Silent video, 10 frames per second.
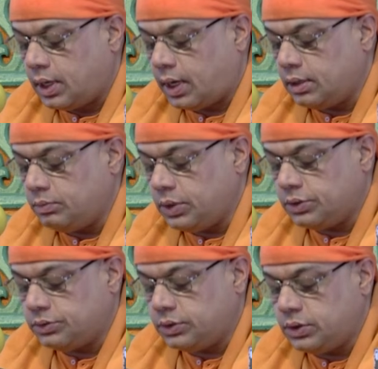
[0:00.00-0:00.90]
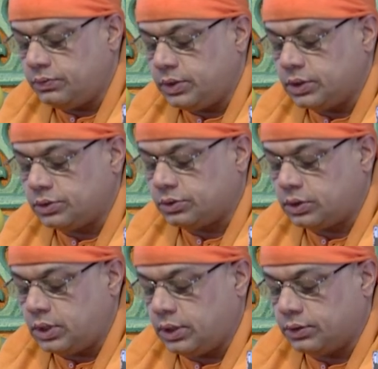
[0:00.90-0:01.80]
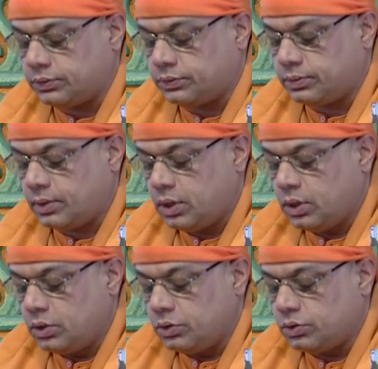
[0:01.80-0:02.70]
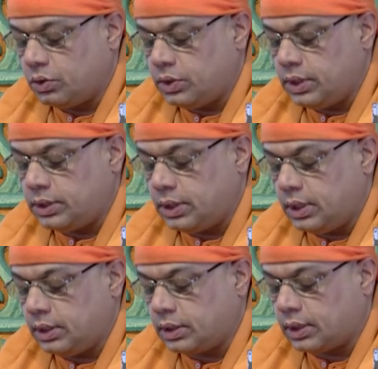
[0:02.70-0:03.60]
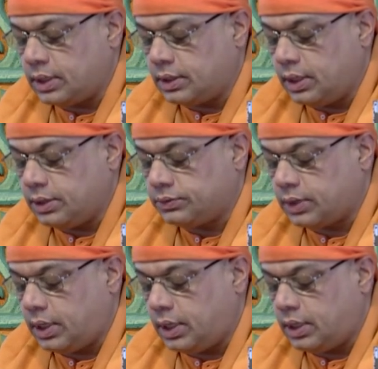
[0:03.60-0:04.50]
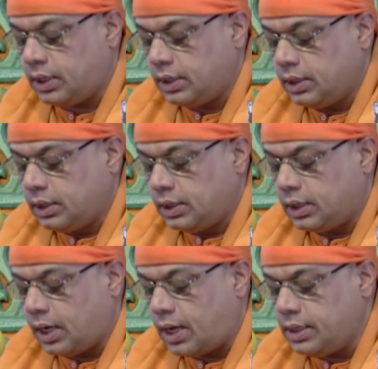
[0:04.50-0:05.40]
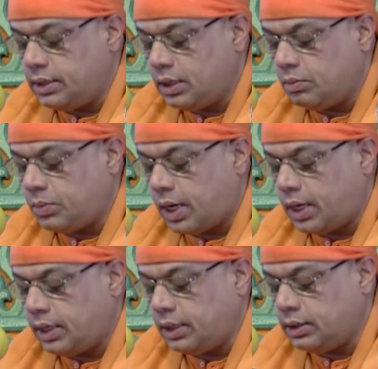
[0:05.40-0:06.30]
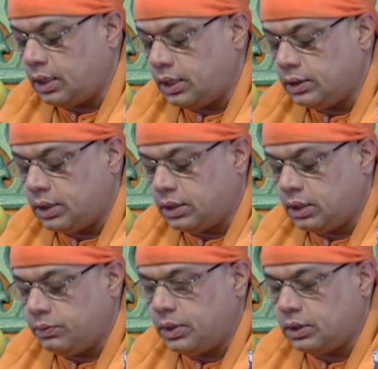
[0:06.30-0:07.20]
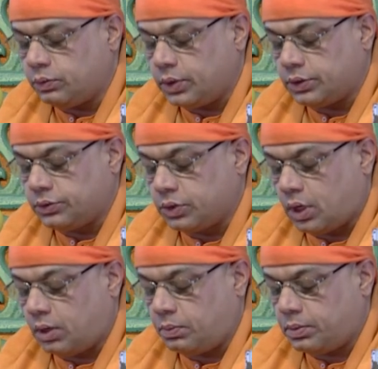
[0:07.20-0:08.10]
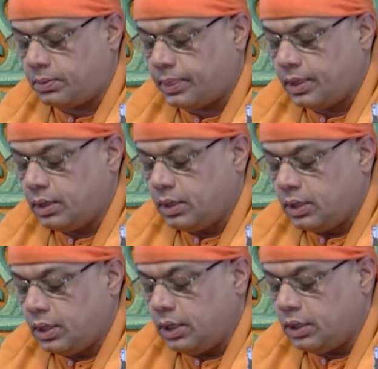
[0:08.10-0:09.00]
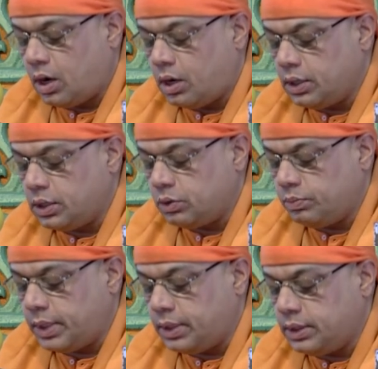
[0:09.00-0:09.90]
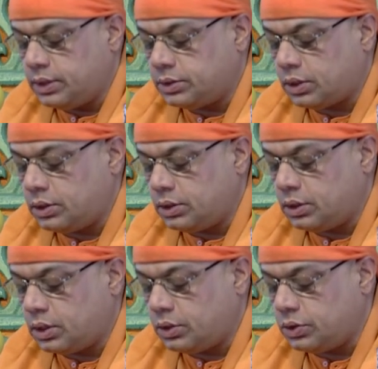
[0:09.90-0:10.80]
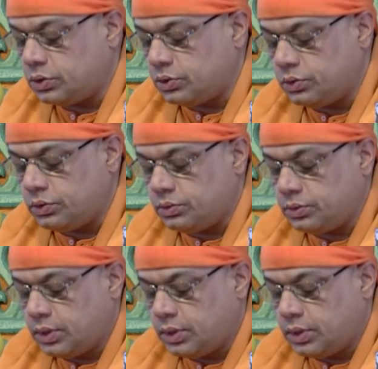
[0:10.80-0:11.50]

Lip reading: and mischievous things. So it is rightly said, the idle mind is the devil's workshop. In order to bring it under control,